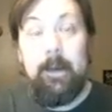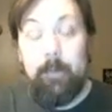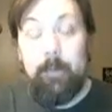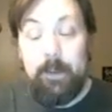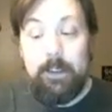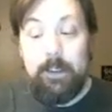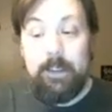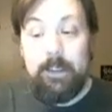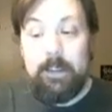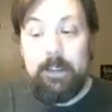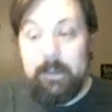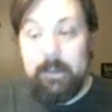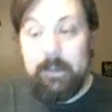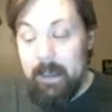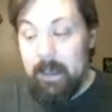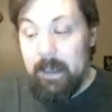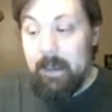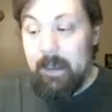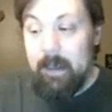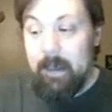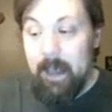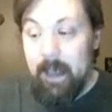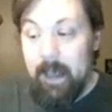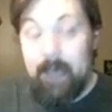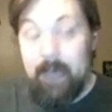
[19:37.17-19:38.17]
but just
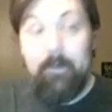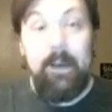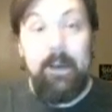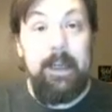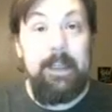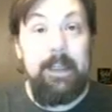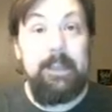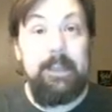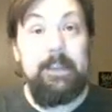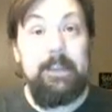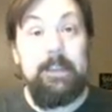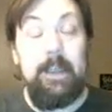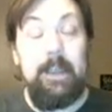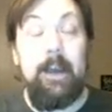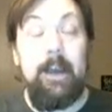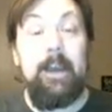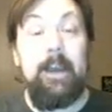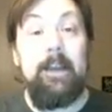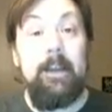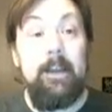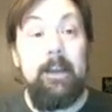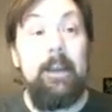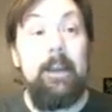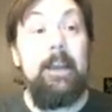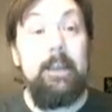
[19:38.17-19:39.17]
having it in
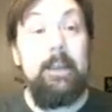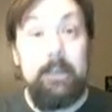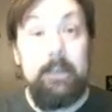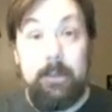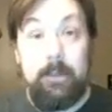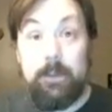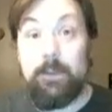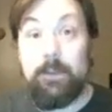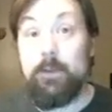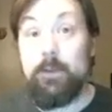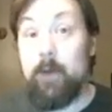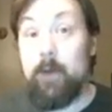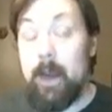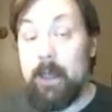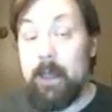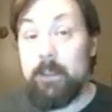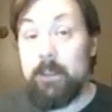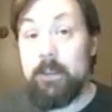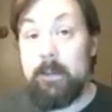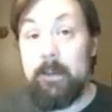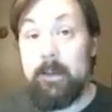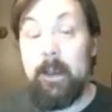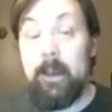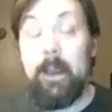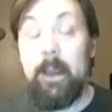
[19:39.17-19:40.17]
sight is a
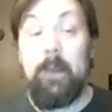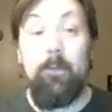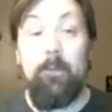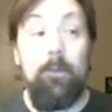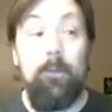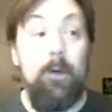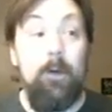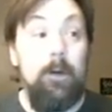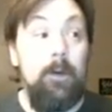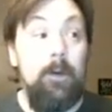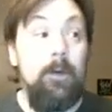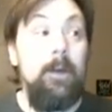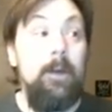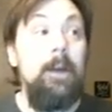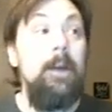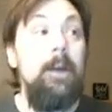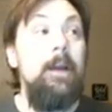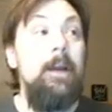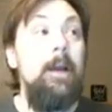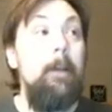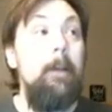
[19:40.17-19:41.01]
distraction and will